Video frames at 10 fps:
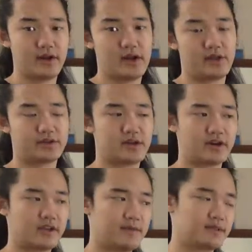And you're
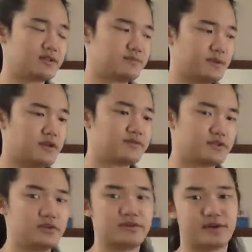talking about the speed of
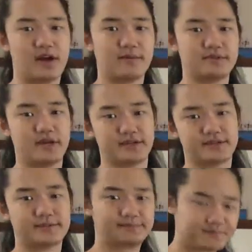2 different
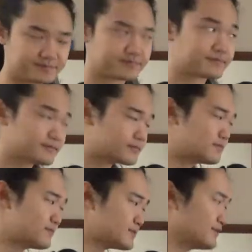objects,
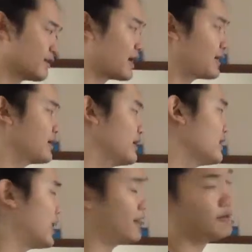right?
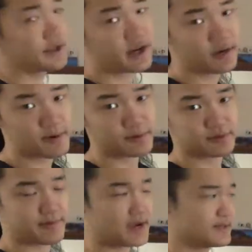I don't really care about what
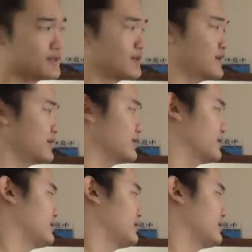their masses are.